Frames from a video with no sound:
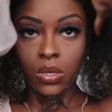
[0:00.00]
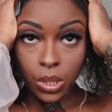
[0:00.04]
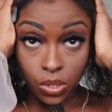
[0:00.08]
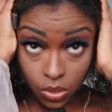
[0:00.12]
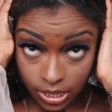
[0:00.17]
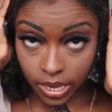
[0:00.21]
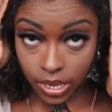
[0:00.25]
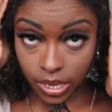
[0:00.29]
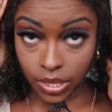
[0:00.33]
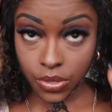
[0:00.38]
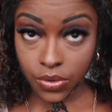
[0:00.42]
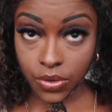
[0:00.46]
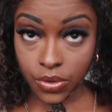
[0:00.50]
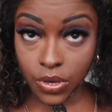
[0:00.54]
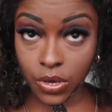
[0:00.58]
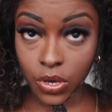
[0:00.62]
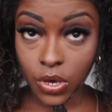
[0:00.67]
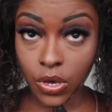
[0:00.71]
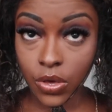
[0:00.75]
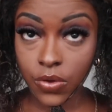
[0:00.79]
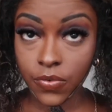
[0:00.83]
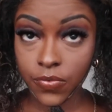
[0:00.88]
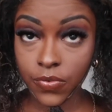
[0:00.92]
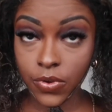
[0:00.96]
You can
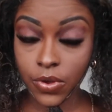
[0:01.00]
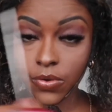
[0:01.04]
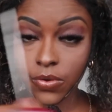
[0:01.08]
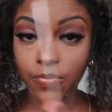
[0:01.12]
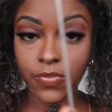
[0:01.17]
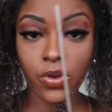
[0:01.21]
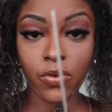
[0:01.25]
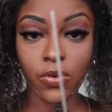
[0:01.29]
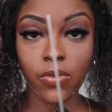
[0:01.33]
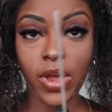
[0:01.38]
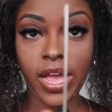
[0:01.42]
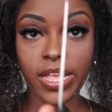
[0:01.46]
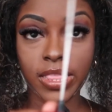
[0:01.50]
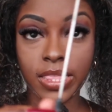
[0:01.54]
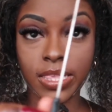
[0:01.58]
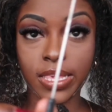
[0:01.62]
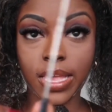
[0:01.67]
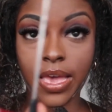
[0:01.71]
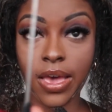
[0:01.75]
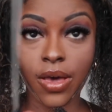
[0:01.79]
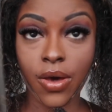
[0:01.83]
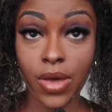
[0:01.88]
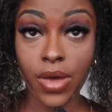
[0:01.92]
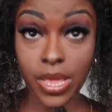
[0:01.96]
go through with your wrap
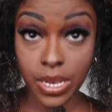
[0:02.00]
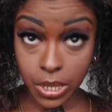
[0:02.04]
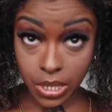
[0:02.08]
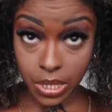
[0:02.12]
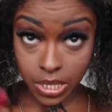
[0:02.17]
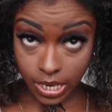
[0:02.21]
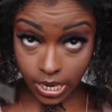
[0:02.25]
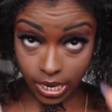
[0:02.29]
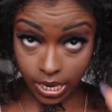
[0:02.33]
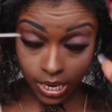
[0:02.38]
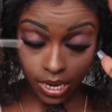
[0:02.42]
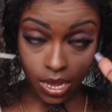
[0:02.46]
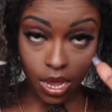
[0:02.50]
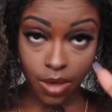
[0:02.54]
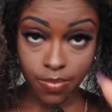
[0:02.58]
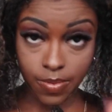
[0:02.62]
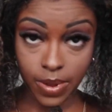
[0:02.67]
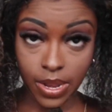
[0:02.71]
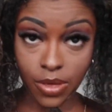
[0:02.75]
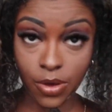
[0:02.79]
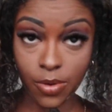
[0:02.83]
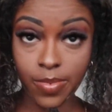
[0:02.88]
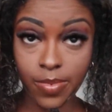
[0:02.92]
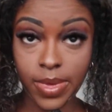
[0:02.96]
tail and just clean it up
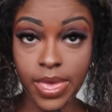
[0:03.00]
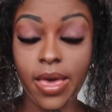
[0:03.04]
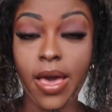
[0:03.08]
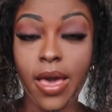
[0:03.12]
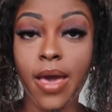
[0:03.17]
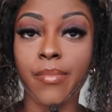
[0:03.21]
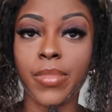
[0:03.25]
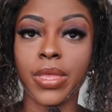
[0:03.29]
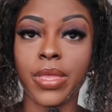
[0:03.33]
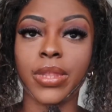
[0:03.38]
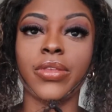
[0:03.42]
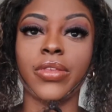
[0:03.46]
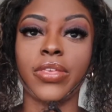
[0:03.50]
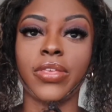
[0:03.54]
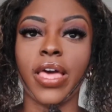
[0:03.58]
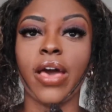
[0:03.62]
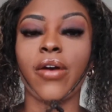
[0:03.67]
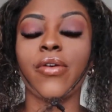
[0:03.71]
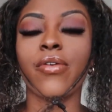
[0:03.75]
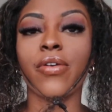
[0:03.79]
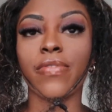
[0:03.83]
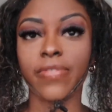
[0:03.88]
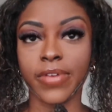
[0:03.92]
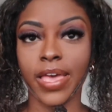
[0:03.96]
a little bit. I'm going to do
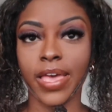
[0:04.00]
that off